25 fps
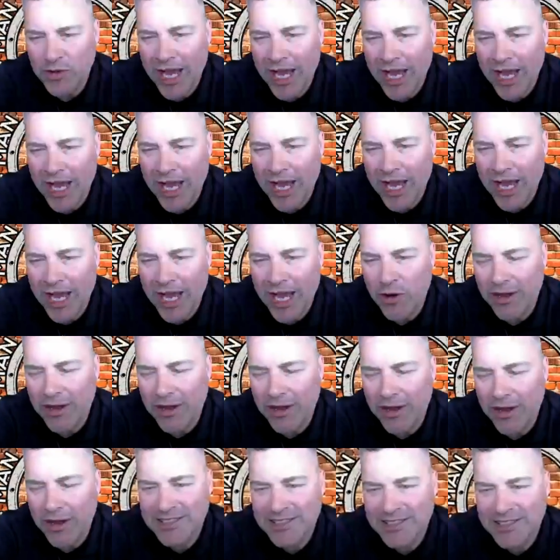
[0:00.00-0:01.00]
So now
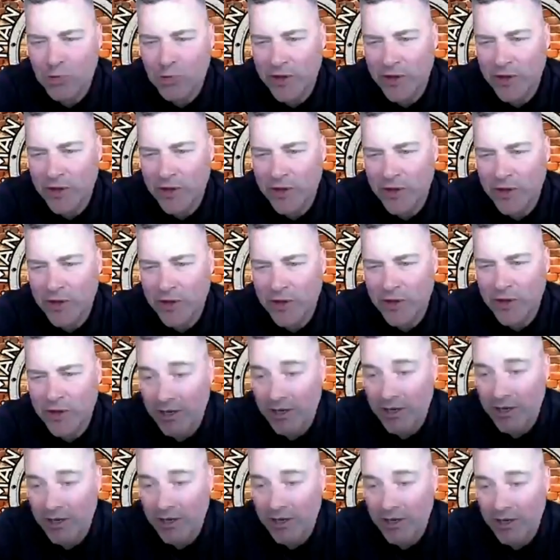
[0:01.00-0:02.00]
it's one of those things that
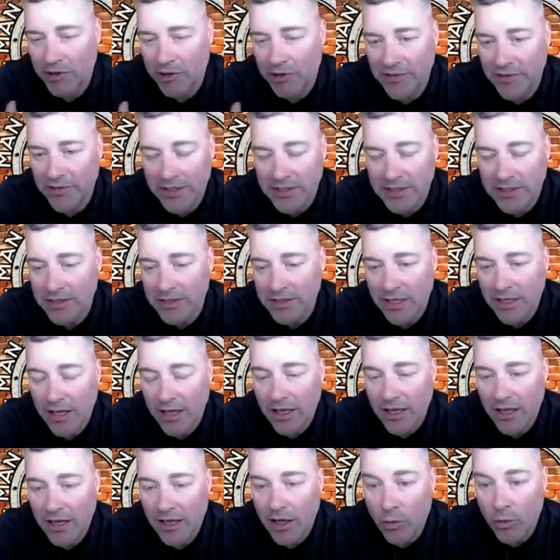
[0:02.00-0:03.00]
we've talked about earlier on
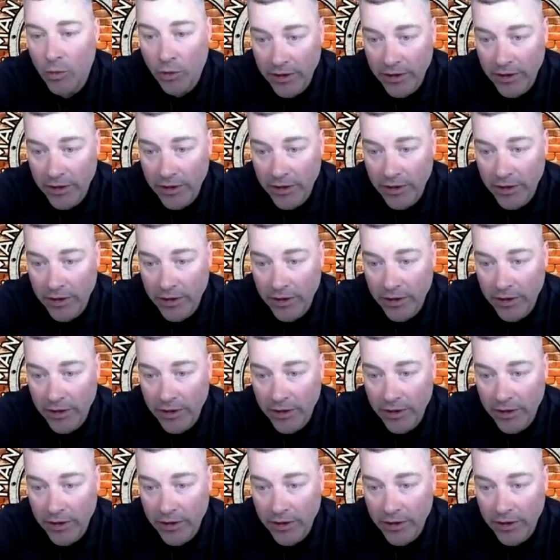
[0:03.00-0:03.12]
this.